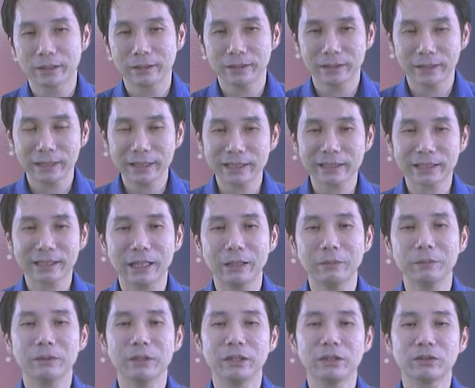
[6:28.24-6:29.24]
The next
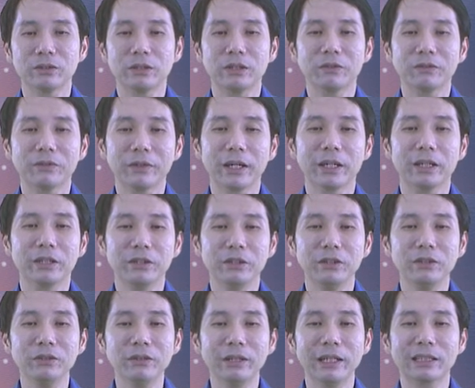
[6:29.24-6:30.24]
step is to define a
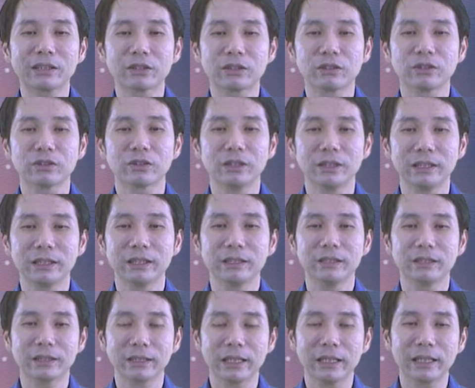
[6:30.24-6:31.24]
new
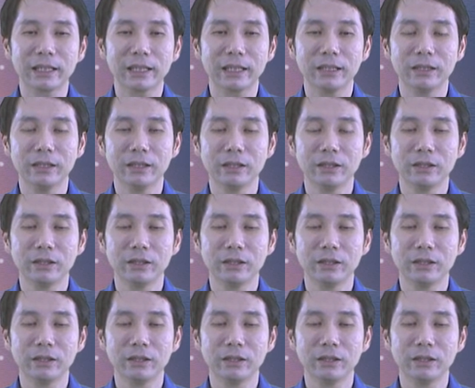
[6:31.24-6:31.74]
sconsolidated target